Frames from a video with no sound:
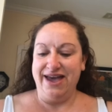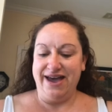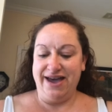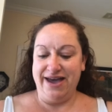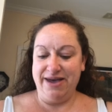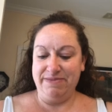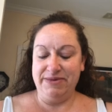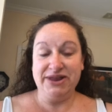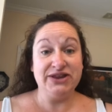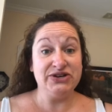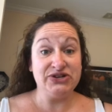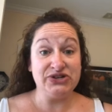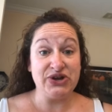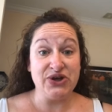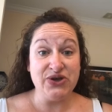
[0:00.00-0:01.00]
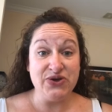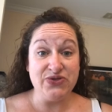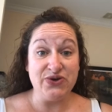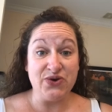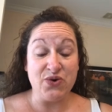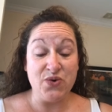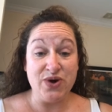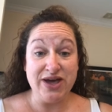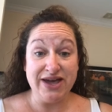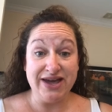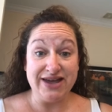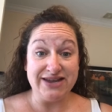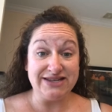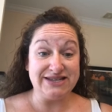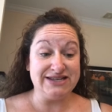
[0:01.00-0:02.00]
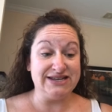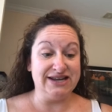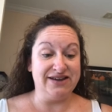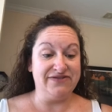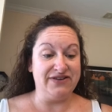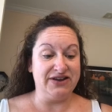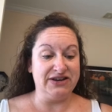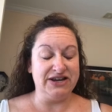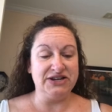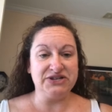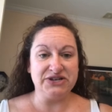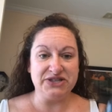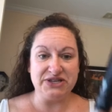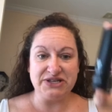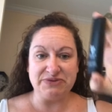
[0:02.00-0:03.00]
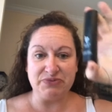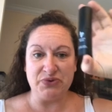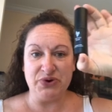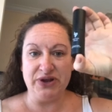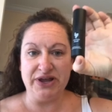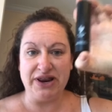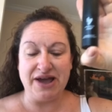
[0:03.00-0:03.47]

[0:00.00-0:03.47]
I am going to show you the quick stick foundation this morning.